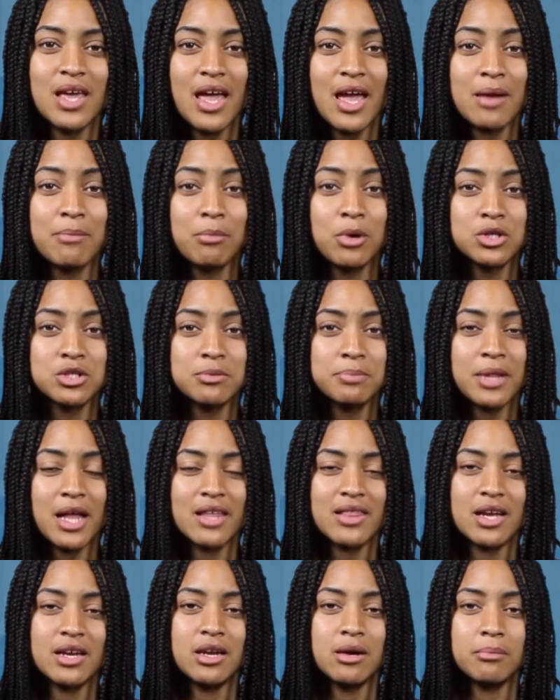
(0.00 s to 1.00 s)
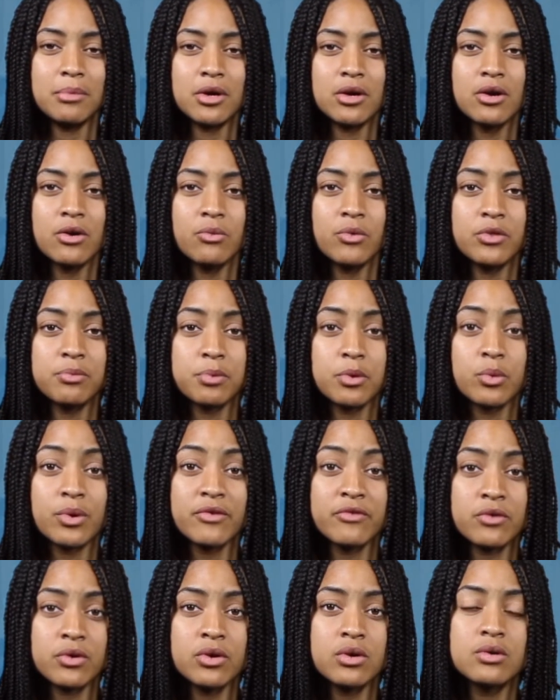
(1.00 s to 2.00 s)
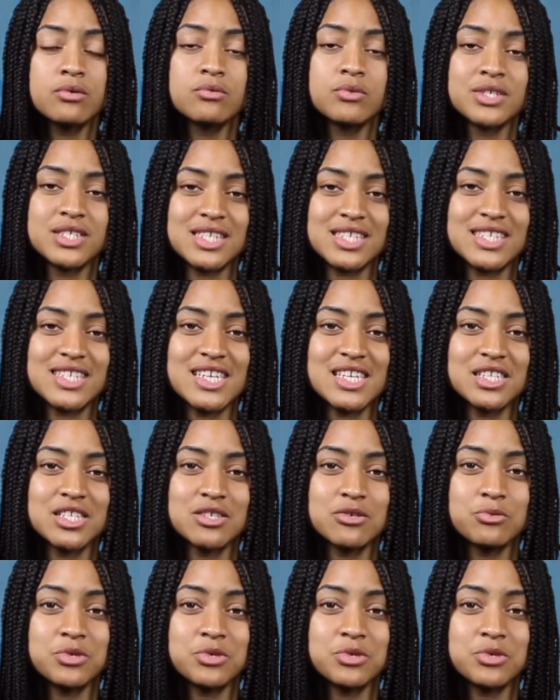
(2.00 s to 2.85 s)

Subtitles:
and multiply that number with peripheral resistance,